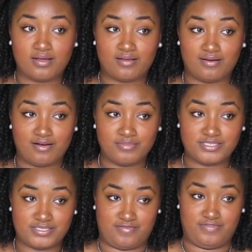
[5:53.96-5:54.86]
calm
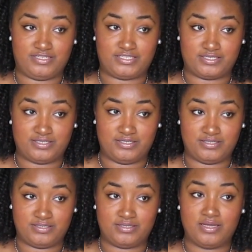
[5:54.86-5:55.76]
yourself, Lisa.
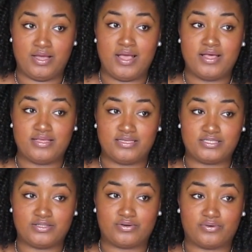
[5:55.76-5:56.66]

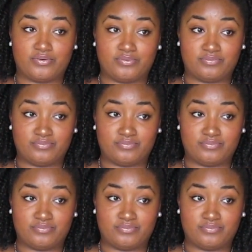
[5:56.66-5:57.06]
This little